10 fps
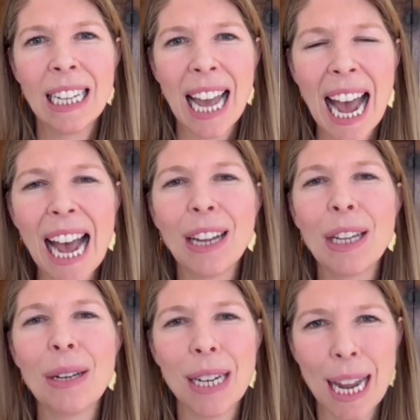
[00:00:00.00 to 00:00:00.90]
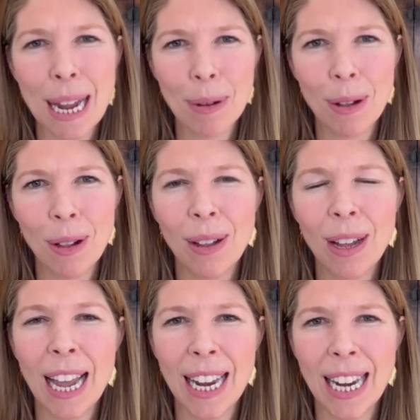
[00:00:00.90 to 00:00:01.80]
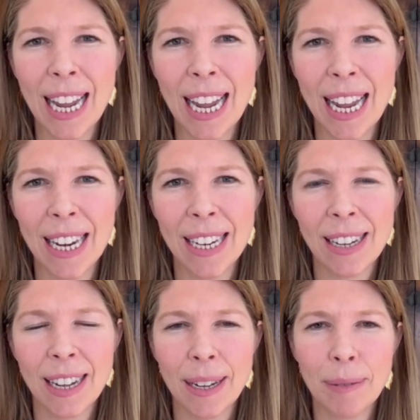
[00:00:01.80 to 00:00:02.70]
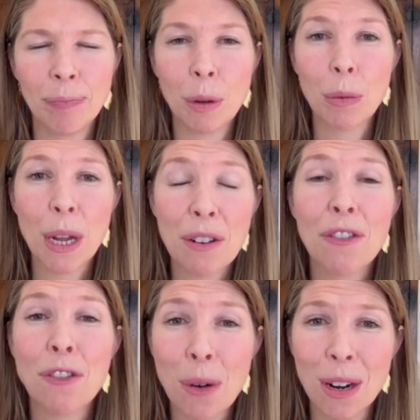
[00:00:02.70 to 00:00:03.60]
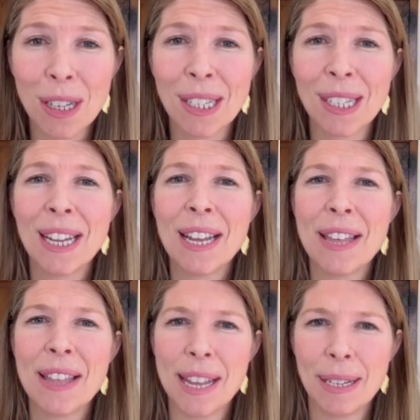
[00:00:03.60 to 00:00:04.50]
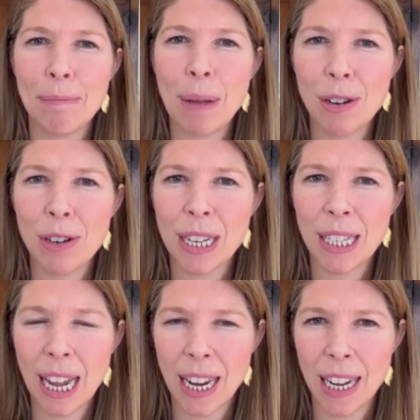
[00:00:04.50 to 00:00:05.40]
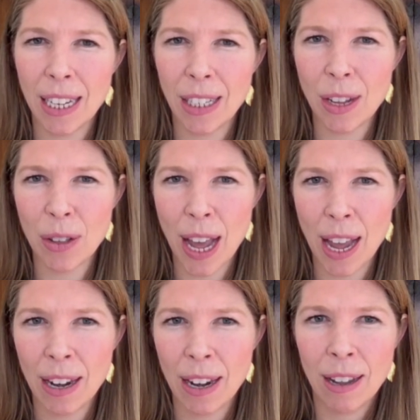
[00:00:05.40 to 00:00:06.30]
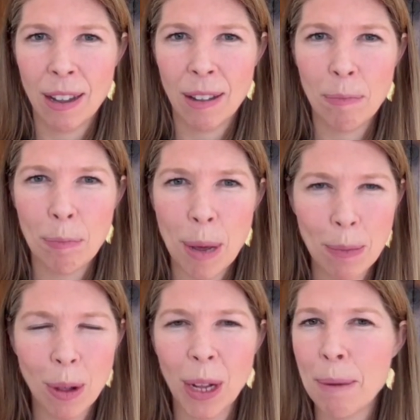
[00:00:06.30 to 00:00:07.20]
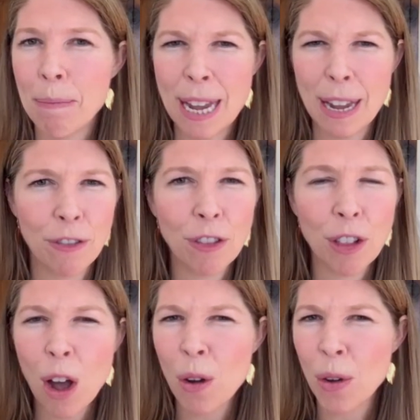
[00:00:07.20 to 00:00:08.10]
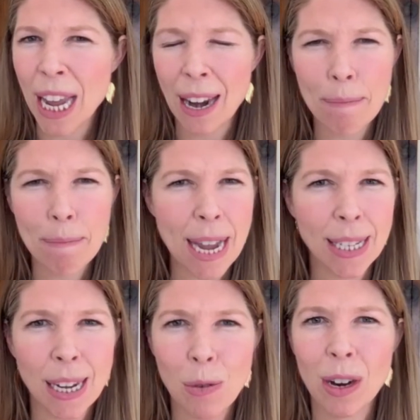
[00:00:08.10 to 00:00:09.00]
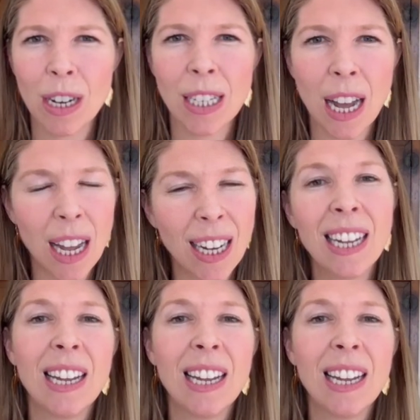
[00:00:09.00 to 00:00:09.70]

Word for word: how do you enable and and um, reinforce this boundary setting so that people can be in flow, get amazing work done,